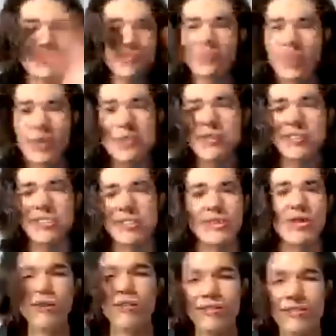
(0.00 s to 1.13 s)
people
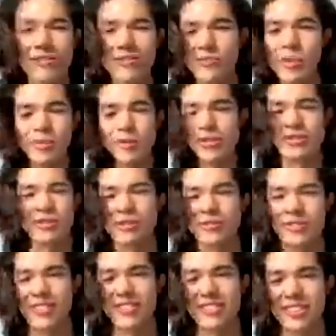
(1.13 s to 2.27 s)
deserve
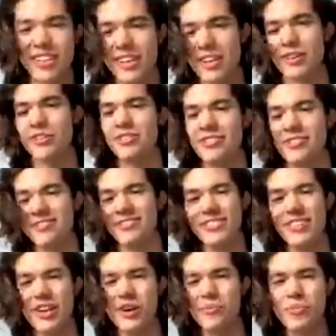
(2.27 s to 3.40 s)
to hear,
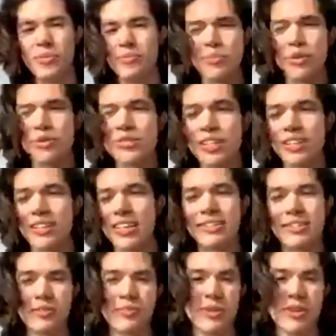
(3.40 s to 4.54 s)
you know, music needs
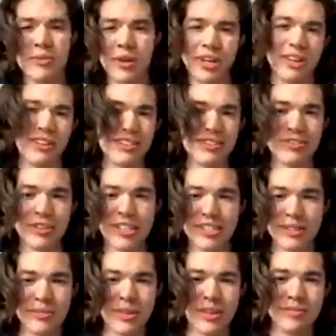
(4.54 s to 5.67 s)
to be real for it
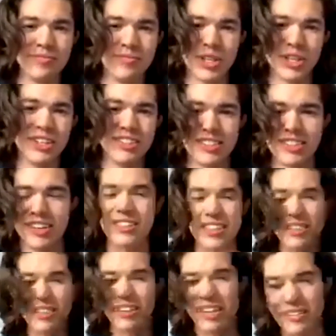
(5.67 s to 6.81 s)
to be good. So I was
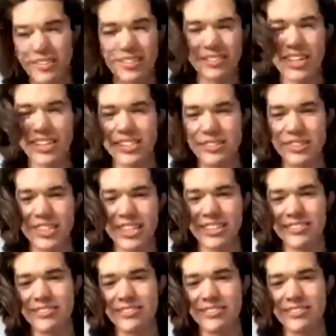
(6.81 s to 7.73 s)
like, whatever, I'll deal with it.